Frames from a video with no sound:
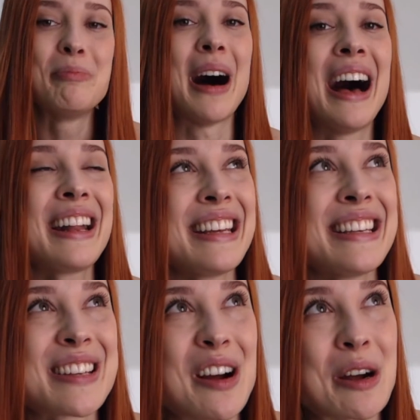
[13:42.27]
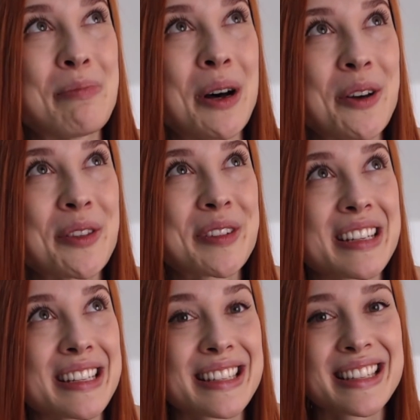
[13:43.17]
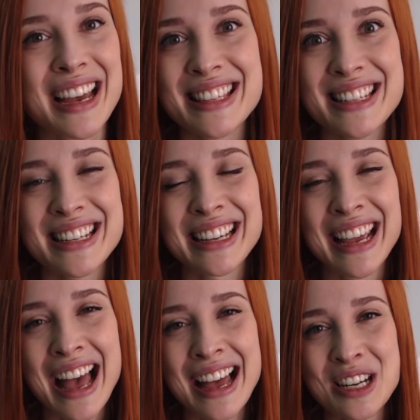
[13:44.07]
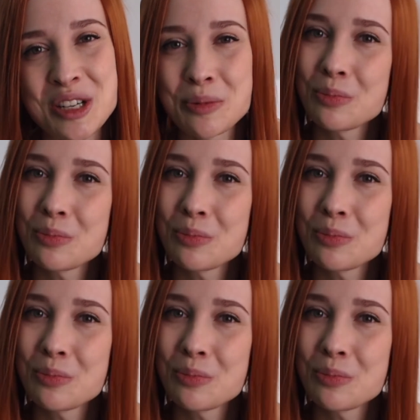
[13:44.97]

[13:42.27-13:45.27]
Bodies are both disgusting and